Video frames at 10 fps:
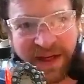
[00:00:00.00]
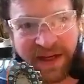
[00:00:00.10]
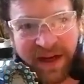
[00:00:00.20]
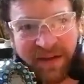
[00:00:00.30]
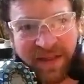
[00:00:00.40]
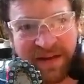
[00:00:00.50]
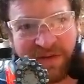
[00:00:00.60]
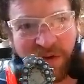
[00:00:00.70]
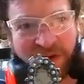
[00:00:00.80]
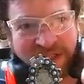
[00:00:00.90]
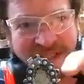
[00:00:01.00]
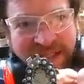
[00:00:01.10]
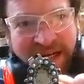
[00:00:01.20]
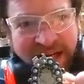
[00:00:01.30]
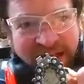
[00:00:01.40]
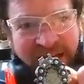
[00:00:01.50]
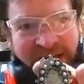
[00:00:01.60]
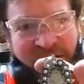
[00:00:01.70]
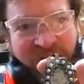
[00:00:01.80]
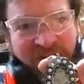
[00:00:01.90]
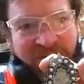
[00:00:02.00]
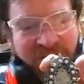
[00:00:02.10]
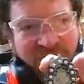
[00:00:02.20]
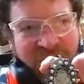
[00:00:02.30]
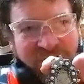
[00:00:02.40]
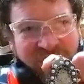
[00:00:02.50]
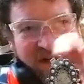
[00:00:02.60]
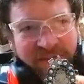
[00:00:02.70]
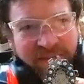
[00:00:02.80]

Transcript: Now, they've already taken the heels off the cutters.